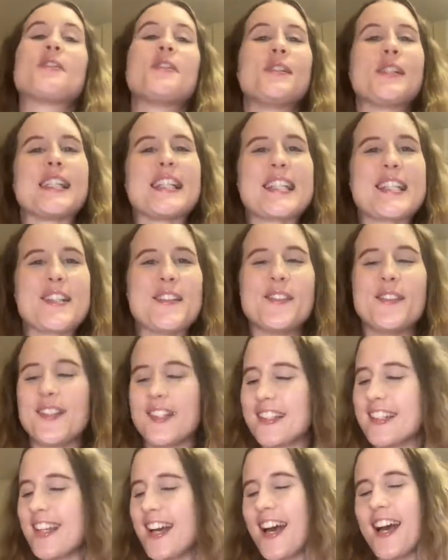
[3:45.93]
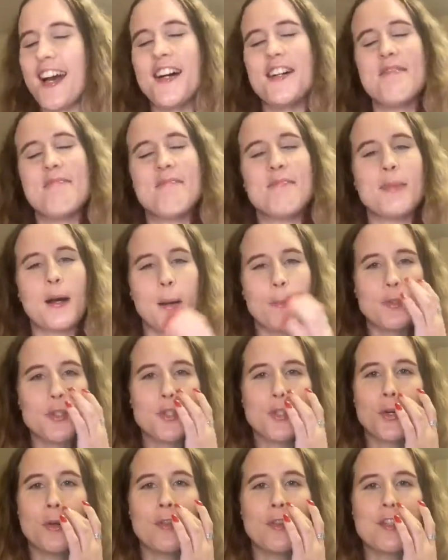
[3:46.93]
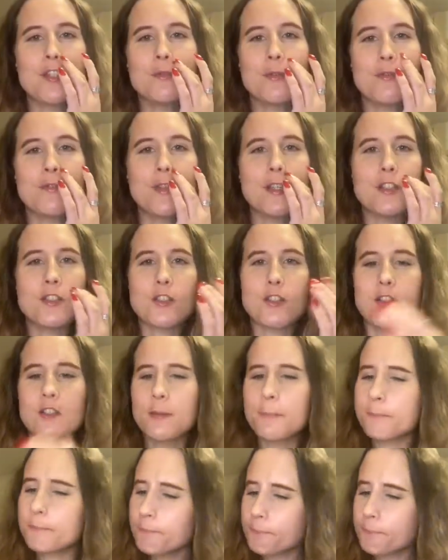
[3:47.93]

roll into one, but I'm sure these were featured